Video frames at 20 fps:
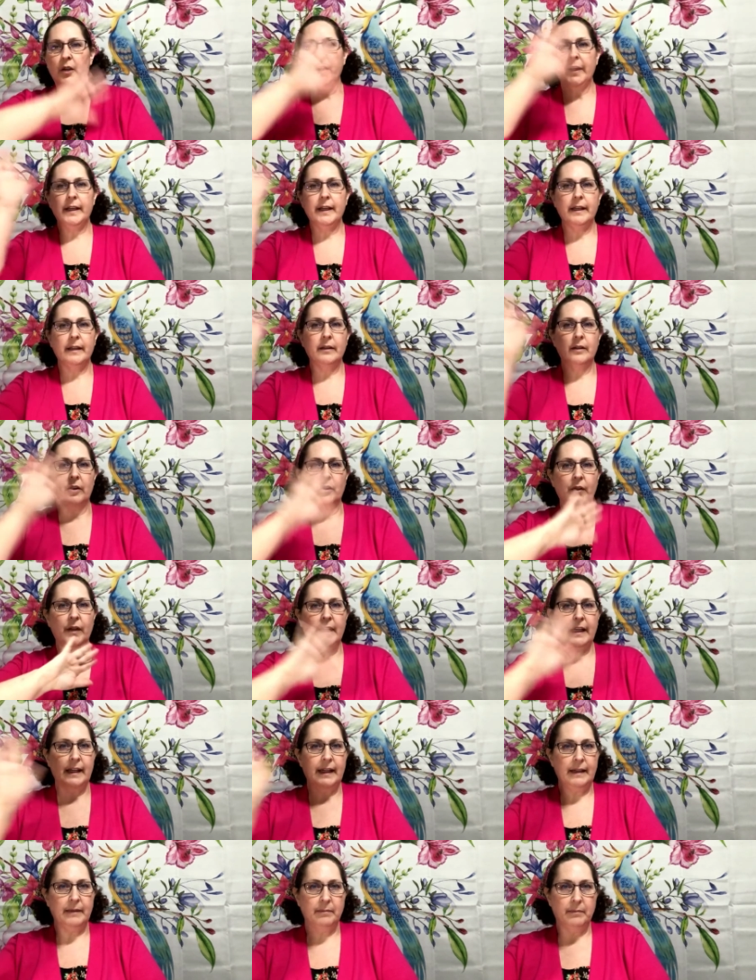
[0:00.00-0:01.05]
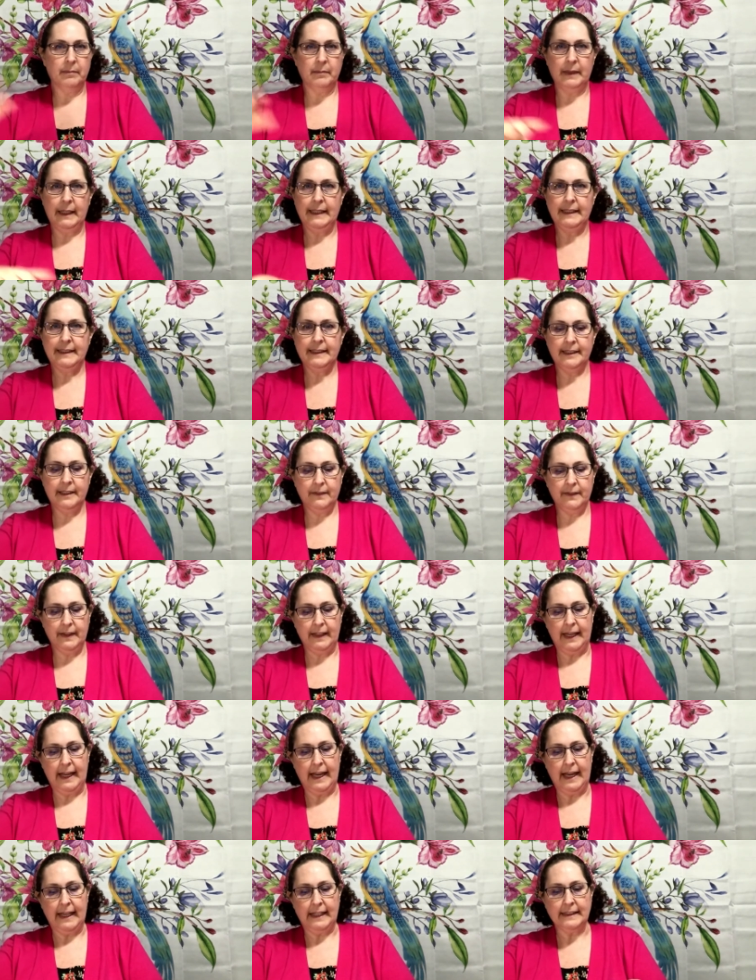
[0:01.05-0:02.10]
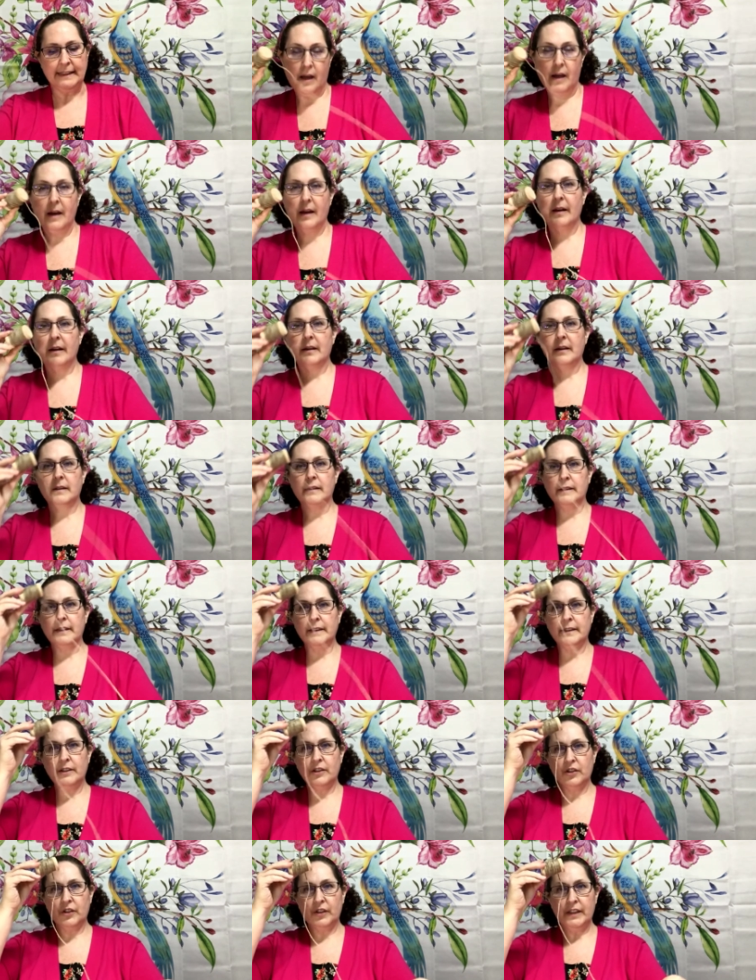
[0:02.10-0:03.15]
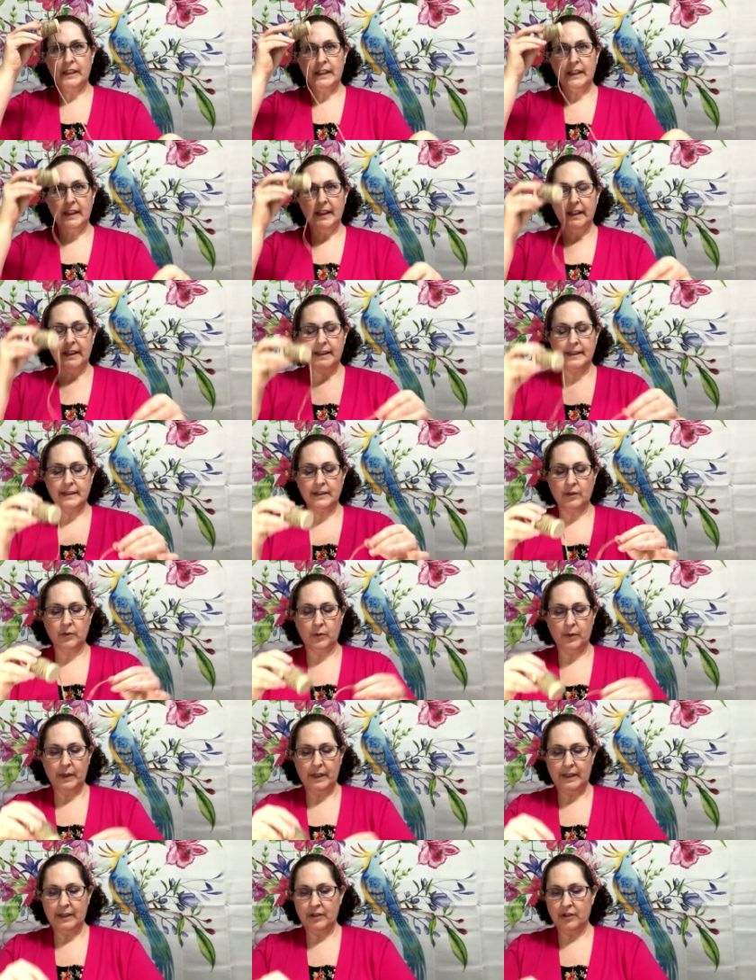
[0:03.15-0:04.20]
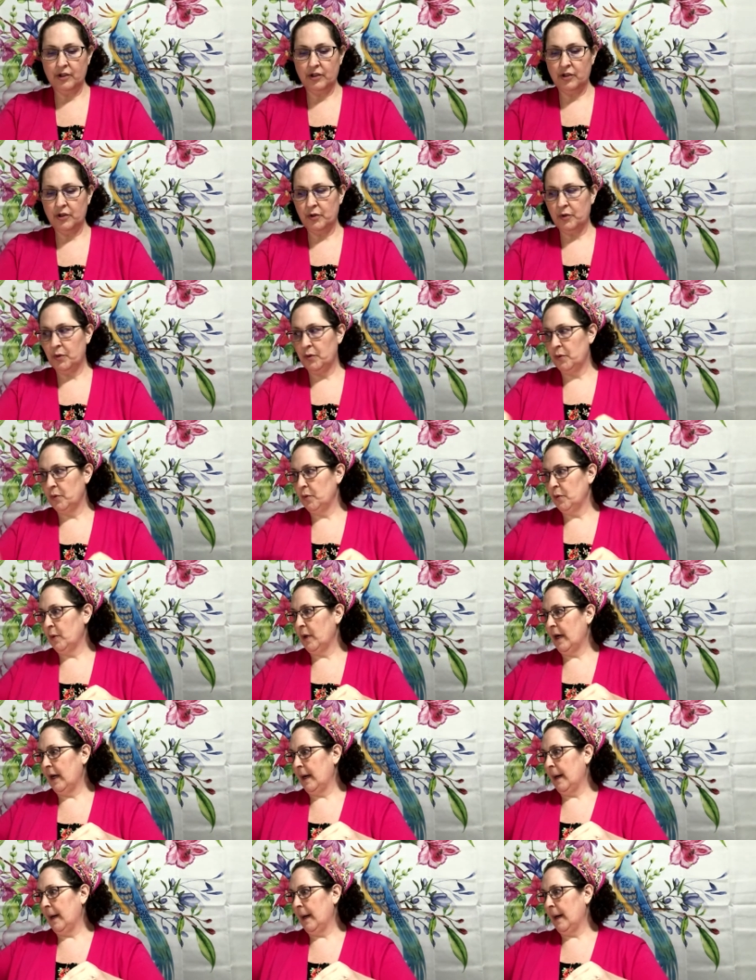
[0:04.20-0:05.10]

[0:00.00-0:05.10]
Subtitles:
Okay, that's enough of that. This string is going to